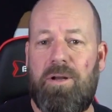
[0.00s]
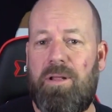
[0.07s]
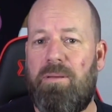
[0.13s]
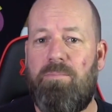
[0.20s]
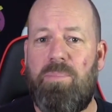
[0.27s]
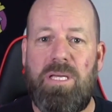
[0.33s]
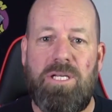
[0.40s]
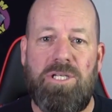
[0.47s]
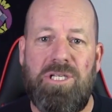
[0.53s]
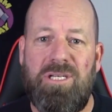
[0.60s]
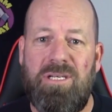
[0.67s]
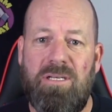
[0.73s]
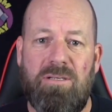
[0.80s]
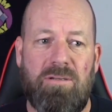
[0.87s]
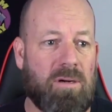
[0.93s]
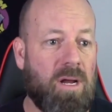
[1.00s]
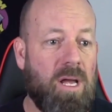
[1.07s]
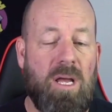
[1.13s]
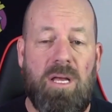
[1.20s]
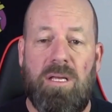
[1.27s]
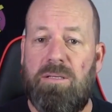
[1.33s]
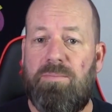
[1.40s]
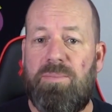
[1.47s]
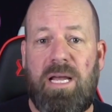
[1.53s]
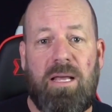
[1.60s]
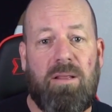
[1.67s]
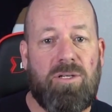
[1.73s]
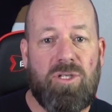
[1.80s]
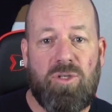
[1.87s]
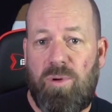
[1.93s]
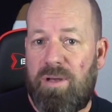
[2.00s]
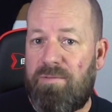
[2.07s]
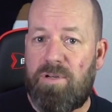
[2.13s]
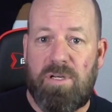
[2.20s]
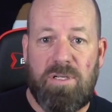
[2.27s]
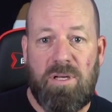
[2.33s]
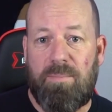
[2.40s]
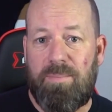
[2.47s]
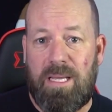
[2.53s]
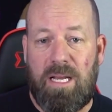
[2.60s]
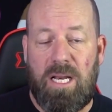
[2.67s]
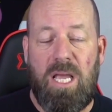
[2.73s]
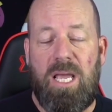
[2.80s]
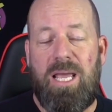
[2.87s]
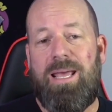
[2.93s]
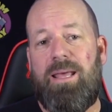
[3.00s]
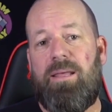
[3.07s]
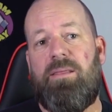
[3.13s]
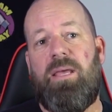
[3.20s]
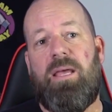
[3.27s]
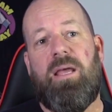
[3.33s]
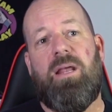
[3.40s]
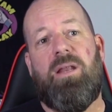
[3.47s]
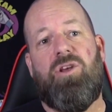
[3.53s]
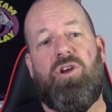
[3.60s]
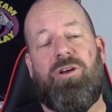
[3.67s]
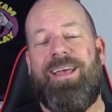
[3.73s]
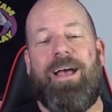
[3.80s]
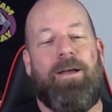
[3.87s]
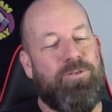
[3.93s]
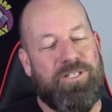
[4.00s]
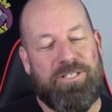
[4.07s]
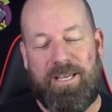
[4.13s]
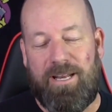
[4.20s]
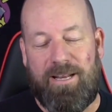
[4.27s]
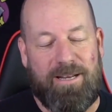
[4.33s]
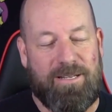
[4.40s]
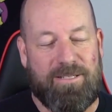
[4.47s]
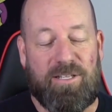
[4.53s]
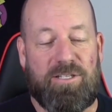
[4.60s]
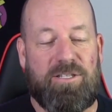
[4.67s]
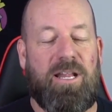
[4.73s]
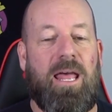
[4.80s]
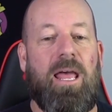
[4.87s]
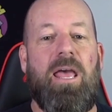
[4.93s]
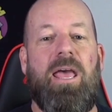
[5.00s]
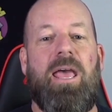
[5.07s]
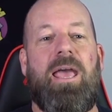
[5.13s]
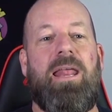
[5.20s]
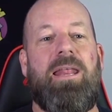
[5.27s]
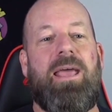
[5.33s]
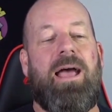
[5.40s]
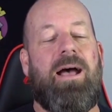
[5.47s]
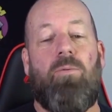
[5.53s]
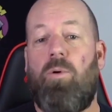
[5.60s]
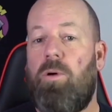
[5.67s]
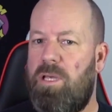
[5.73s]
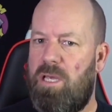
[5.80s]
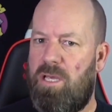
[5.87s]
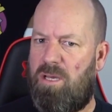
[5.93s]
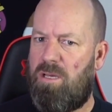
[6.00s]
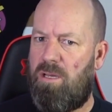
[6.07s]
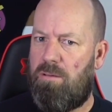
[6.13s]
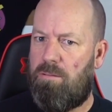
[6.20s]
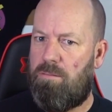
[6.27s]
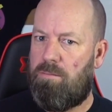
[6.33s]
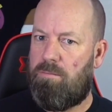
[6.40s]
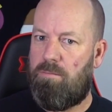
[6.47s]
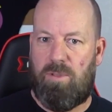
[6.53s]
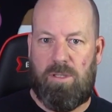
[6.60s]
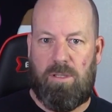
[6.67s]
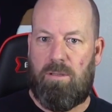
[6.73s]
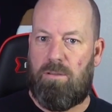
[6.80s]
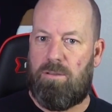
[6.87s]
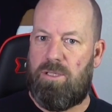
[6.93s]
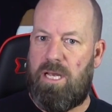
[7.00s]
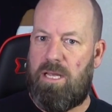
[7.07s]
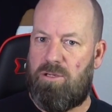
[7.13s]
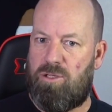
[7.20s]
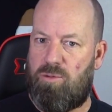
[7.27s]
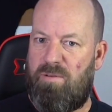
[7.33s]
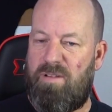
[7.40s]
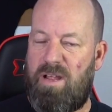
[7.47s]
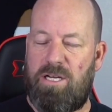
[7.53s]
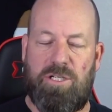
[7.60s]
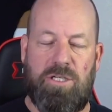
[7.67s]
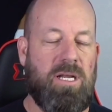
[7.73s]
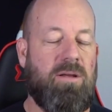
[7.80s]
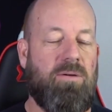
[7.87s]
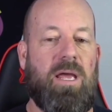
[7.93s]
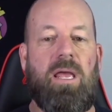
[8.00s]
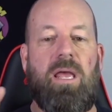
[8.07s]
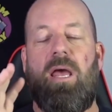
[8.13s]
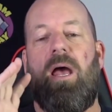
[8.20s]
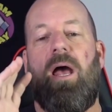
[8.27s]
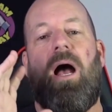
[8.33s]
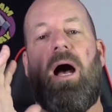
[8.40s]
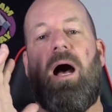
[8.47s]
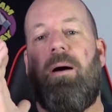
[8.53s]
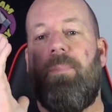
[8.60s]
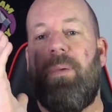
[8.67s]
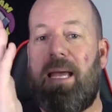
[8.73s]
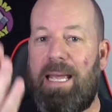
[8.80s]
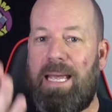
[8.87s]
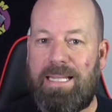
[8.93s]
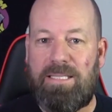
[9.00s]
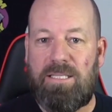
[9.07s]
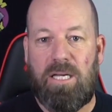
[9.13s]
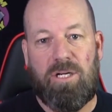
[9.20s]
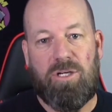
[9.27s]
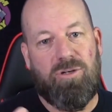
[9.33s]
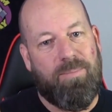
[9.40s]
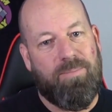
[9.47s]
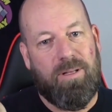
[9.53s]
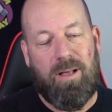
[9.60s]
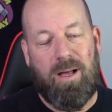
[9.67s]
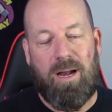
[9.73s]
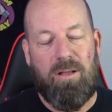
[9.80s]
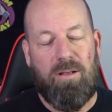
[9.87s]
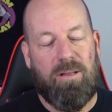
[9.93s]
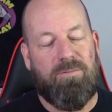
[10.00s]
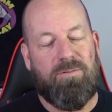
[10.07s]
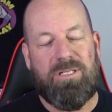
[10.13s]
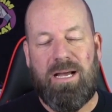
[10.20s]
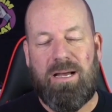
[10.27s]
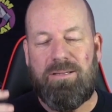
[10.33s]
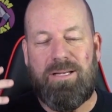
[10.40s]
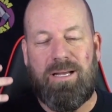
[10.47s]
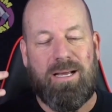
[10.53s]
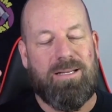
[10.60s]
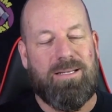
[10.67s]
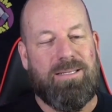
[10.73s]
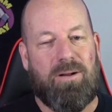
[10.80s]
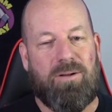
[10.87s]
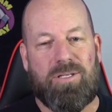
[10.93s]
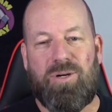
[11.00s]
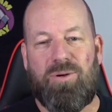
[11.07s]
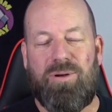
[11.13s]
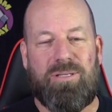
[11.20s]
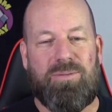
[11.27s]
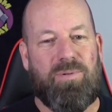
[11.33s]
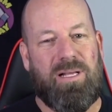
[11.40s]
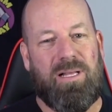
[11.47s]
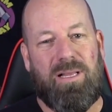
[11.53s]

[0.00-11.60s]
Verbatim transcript: to the Bee Gees or some Taylor Swift or something, then you're, I'm just kidding, he doesn't listen to that. Anyhow, well, he could, a little Taylor Swift action. Anyway, um, it's gonna drop the audio levels down. It's not gonna sound as crisp and